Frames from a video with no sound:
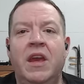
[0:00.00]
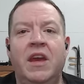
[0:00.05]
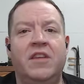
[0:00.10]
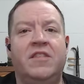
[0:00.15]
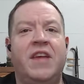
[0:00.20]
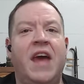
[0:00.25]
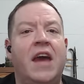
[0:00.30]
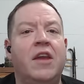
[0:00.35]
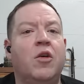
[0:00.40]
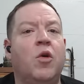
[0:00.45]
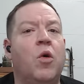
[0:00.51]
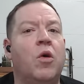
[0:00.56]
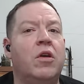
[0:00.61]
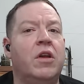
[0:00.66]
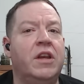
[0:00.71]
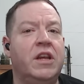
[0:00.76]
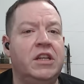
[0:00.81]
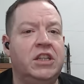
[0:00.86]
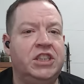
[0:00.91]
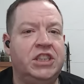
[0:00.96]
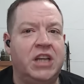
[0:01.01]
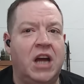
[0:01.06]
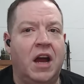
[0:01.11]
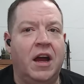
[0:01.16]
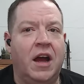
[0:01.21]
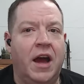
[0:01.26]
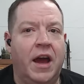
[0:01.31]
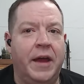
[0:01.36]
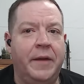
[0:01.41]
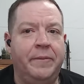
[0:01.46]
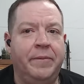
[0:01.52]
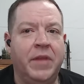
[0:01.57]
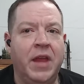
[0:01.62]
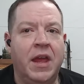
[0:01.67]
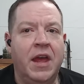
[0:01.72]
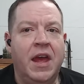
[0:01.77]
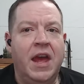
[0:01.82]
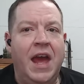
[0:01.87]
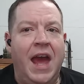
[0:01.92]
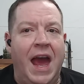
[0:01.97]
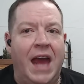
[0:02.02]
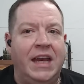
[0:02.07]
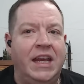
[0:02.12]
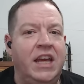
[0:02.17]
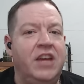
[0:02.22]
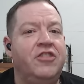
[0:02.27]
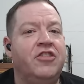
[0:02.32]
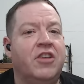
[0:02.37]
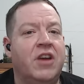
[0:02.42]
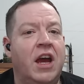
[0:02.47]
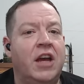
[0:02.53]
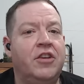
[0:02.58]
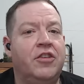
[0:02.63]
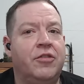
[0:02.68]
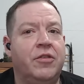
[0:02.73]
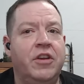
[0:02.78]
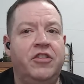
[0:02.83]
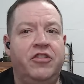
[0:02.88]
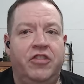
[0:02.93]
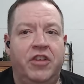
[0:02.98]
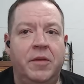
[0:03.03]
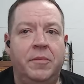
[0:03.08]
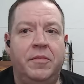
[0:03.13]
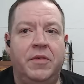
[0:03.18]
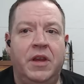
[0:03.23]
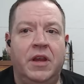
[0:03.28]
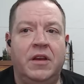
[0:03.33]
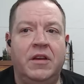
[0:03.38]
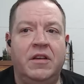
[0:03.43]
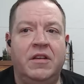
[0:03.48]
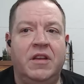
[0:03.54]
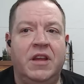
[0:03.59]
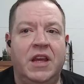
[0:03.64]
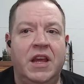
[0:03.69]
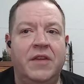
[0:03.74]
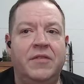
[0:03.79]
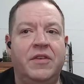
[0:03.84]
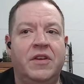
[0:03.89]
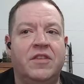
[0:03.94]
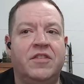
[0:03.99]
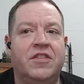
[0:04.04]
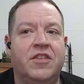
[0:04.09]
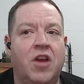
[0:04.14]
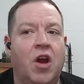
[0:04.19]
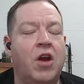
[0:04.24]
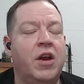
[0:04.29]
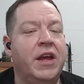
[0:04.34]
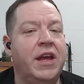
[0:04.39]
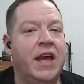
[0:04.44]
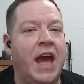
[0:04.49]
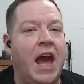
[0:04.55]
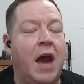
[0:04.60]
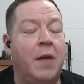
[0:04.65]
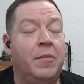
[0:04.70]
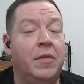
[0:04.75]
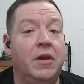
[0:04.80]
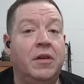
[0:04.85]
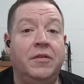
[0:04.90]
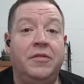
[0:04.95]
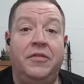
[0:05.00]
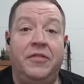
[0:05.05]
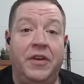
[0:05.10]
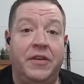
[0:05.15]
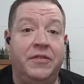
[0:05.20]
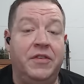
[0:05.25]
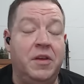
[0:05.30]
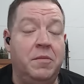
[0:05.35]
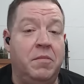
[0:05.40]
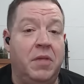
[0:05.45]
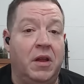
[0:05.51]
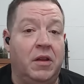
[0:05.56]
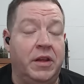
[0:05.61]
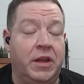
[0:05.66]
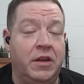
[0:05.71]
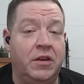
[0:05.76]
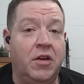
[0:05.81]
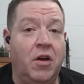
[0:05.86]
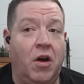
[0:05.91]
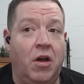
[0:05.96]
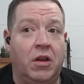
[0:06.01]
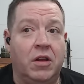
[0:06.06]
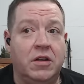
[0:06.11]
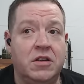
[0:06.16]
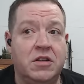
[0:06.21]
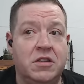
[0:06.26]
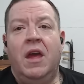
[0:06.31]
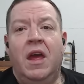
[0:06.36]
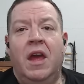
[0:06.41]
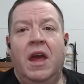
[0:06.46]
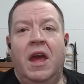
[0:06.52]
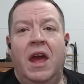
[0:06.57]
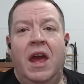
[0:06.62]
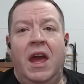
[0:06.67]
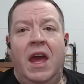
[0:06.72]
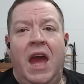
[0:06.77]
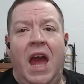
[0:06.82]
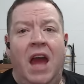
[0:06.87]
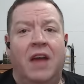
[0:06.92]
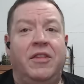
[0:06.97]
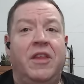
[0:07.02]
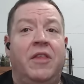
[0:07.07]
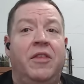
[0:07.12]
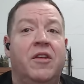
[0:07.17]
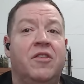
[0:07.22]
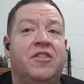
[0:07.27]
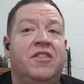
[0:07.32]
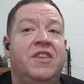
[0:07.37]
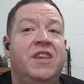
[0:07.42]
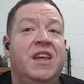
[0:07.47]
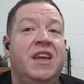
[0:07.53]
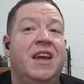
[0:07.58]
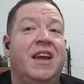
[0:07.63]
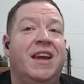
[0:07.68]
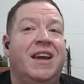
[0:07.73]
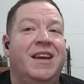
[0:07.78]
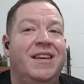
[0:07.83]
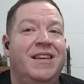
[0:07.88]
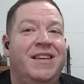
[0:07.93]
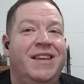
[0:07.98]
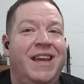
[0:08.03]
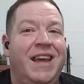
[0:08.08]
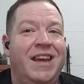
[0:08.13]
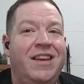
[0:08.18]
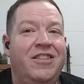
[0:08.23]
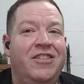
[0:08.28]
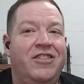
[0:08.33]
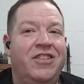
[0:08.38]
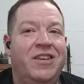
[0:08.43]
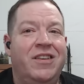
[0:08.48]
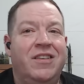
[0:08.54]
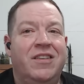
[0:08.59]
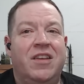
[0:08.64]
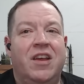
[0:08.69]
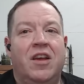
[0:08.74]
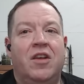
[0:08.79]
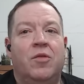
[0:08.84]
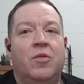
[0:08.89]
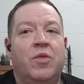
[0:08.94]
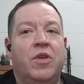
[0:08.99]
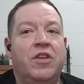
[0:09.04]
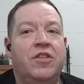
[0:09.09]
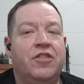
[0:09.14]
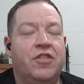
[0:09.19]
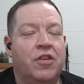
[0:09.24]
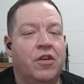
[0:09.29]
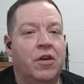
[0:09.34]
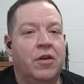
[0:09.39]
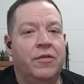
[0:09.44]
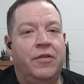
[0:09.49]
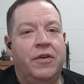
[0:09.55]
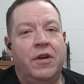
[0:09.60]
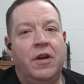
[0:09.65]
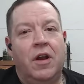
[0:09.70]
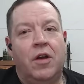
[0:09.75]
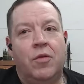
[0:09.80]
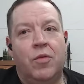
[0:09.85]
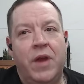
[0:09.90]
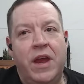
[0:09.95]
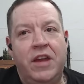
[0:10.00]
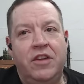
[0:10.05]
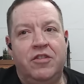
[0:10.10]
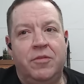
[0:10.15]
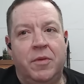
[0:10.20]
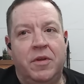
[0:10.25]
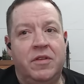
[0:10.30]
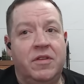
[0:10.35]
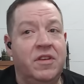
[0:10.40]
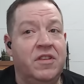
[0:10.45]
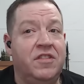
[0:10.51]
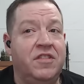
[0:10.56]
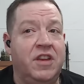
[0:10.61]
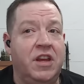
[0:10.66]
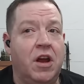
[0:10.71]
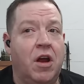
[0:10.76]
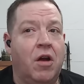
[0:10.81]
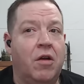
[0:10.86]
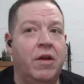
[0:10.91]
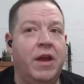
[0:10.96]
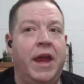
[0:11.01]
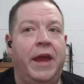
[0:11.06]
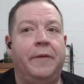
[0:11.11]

headquartered in Shanghai, and each country chipped in to give it a starting capital of $50 billion. And then there's the Contingent Reserve Arrangement, the CRA.